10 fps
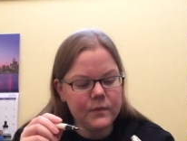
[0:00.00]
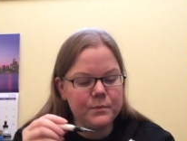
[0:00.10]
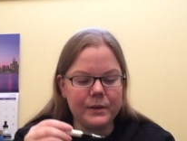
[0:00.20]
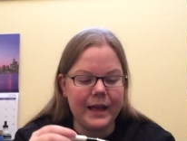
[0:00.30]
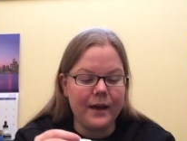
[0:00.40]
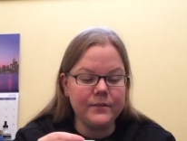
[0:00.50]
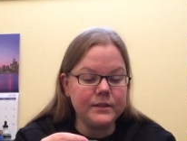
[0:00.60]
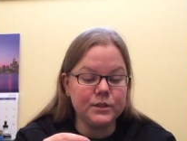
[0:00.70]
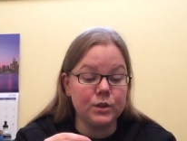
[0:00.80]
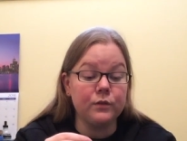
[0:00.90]
but I
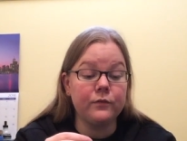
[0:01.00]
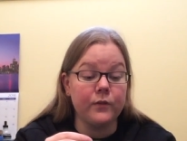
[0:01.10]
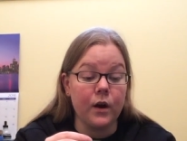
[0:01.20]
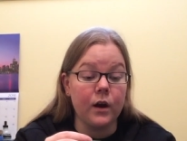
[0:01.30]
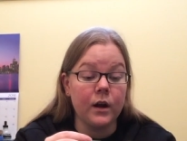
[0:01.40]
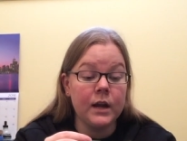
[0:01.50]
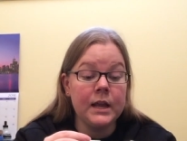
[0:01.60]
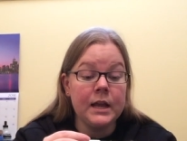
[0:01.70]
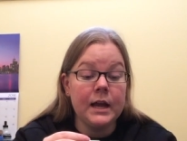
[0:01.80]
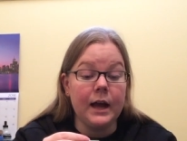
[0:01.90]
haven't so far,
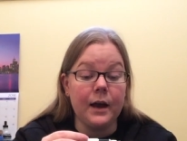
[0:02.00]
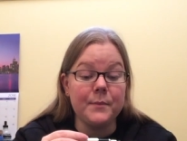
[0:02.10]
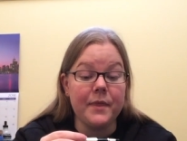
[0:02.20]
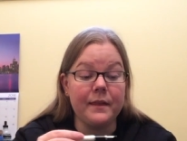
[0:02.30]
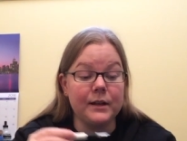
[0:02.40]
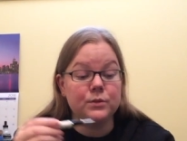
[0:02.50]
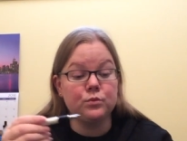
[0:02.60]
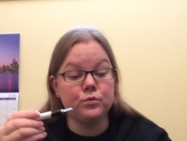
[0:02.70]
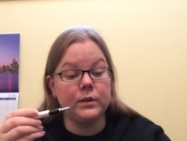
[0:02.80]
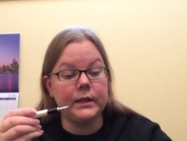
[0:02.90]
um, and that's
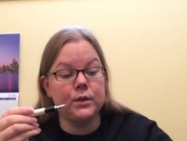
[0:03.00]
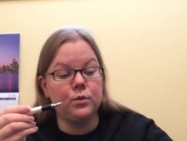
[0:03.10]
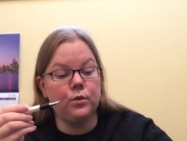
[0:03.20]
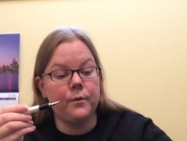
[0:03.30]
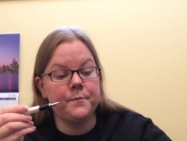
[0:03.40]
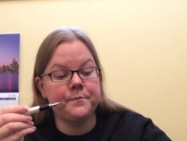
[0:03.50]
really cool.